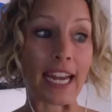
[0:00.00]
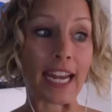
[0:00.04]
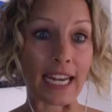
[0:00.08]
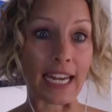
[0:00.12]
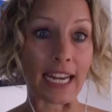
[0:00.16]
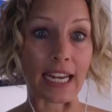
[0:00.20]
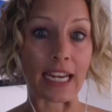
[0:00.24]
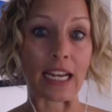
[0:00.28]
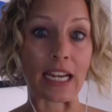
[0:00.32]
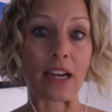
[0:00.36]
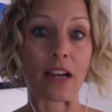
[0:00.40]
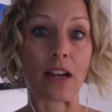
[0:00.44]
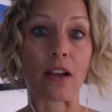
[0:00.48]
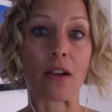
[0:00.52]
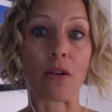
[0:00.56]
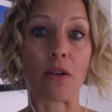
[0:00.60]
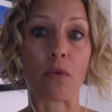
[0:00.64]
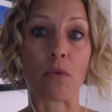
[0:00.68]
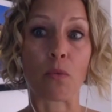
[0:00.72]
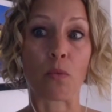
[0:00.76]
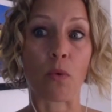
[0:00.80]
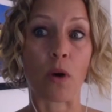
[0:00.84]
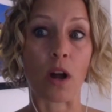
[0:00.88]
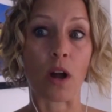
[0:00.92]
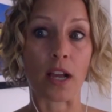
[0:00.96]
the
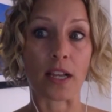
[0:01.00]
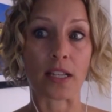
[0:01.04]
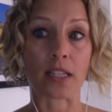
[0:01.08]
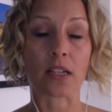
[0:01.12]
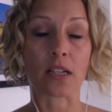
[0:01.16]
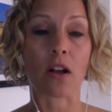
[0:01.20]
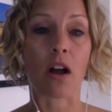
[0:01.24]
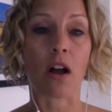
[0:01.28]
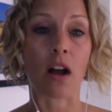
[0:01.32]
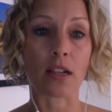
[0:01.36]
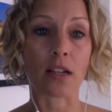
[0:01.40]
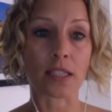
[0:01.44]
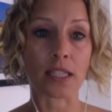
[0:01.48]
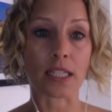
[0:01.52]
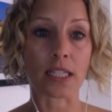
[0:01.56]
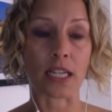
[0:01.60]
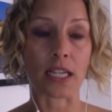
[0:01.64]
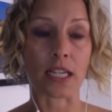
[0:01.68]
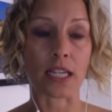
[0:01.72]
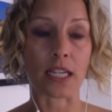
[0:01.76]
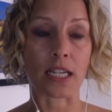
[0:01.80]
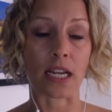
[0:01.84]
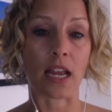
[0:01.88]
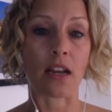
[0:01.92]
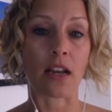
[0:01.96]
pain was
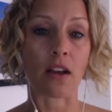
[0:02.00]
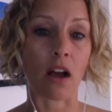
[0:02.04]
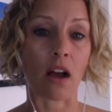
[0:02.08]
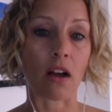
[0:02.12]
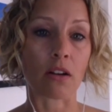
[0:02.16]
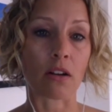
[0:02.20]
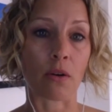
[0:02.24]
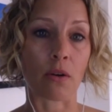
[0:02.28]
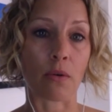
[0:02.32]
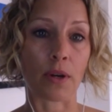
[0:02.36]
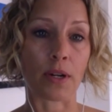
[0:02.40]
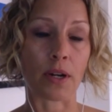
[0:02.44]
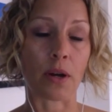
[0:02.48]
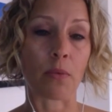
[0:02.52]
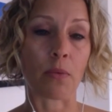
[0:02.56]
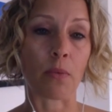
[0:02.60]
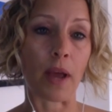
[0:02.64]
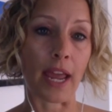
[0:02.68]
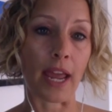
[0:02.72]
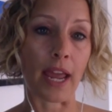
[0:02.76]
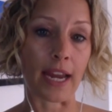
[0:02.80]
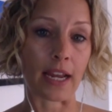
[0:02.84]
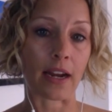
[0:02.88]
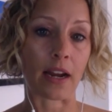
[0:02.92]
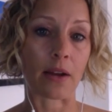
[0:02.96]
constant and not
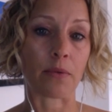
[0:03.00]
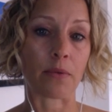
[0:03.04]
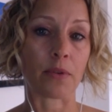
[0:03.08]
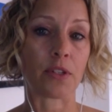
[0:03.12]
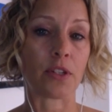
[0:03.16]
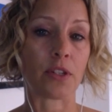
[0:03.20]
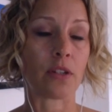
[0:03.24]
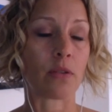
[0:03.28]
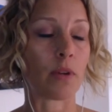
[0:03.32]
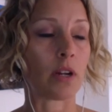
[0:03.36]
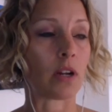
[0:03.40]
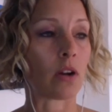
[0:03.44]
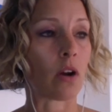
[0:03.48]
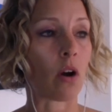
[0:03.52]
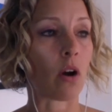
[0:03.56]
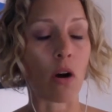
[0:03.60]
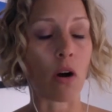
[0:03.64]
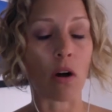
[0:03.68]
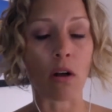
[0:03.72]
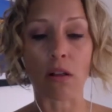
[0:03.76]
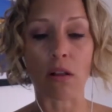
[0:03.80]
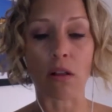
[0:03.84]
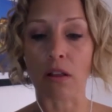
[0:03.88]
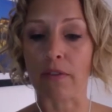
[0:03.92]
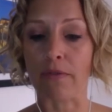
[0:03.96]
going away. And I was
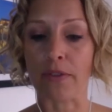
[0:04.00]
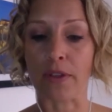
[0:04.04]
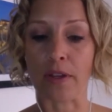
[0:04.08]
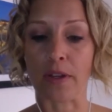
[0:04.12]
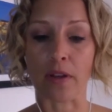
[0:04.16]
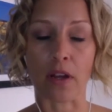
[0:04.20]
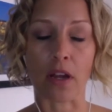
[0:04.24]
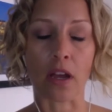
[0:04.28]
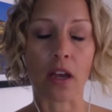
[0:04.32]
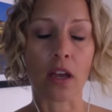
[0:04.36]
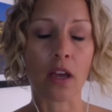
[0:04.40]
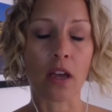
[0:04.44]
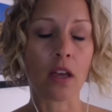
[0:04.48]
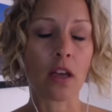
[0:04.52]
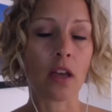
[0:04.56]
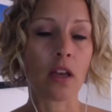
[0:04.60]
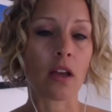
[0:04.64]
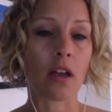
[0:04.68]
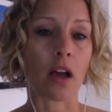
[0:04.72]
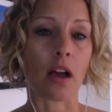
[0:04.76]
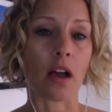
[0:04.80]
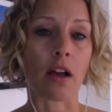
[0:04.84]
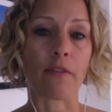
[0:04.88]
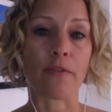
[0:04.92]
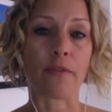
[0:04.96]
doing all of the
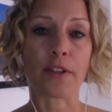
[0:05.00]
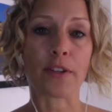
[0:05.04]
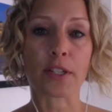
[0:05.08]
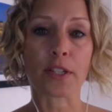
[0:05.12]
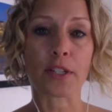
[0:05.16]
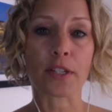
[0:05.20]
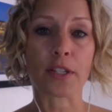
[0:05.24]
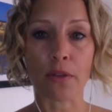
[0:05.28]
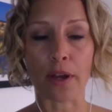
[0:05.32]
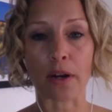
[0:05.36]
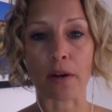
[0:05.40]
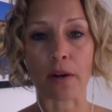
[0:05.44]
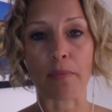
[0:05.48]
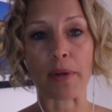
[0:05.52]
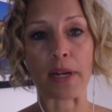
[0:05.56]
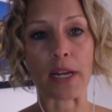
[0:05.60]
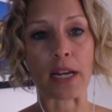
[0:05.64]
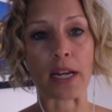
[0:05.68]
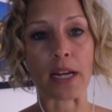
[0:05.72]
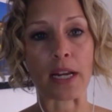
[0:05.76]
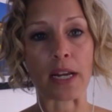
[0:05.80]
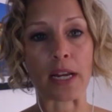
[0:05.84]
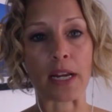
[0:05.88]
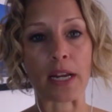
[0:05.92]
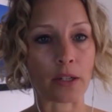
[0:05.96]
uh, physical
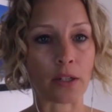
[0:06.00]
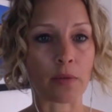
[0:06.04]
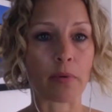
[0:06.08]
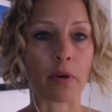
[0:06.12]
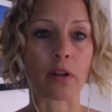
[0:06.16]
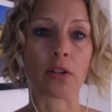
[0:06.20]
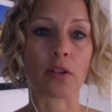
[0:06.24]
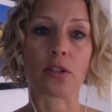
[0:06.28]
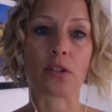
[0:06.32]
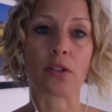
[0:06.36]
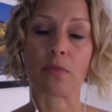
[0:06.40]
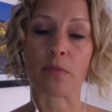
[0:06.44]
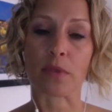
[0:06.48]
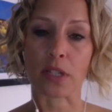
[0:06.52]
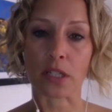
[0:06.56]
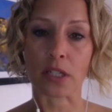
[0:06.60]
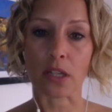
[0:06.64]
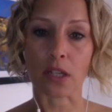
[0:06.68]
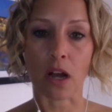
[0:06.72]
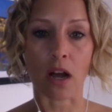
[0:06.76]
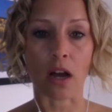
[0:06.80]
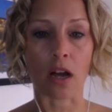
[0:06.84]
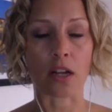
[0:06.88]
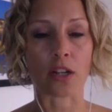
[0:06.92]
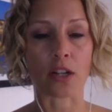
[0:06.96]
therapy and acupuncture,
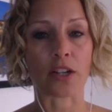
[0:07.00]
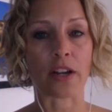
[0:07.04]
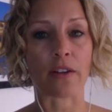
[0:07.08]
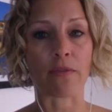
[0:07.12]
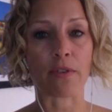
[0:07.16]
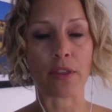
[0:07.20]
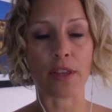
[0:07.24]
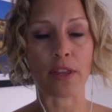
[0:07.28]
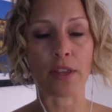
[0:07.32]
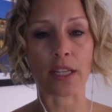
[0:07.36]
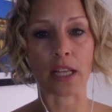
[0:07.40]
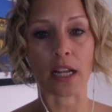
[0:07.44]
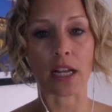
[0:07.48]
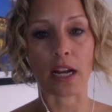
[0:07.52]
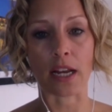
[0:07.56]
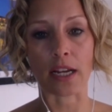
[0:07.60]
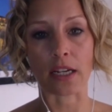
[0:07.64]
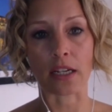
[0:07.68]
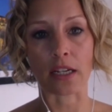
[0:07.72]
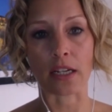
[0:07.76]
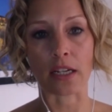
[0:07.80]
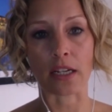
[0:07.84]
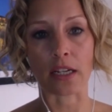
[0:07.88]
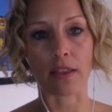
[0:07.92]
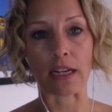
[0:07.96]
massage, everything that I
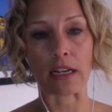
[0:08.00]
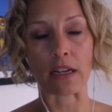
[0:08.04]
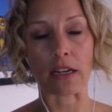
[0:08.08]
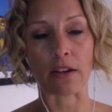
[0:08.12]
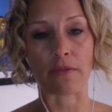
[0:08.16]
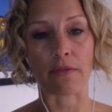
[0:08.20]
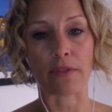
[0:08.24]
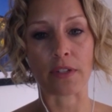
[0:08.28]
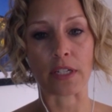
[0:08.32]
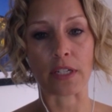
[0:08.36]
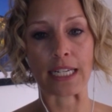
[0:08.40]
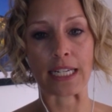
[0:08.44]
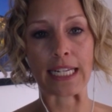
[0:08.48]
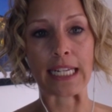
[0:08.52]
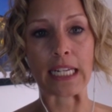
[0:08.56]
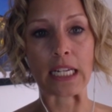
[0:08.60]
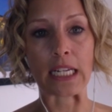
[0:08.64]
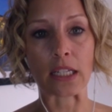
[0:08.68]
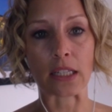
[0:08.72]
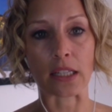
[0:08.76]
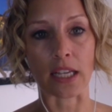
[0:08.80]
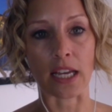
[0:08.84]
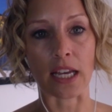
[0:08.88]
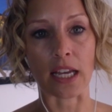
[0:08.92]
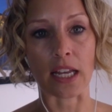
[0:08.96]
could think of to
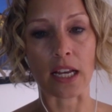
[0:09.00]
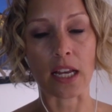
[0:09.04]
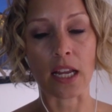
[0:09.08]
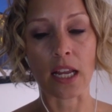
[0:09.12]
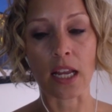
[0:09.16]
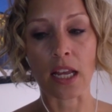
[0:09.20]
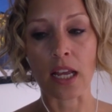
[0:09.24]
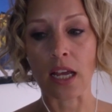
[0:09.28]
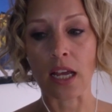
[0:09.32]
heal it.